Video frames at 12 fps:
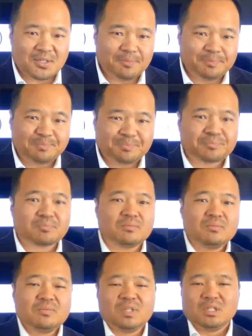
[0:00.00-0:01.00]

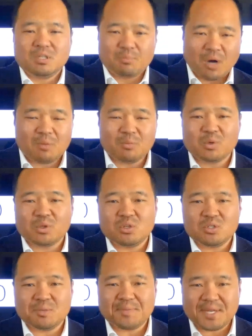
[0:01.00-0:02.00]
The problem with
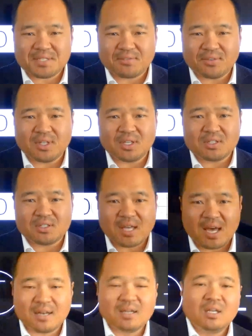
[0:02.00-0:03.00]
using best fit is that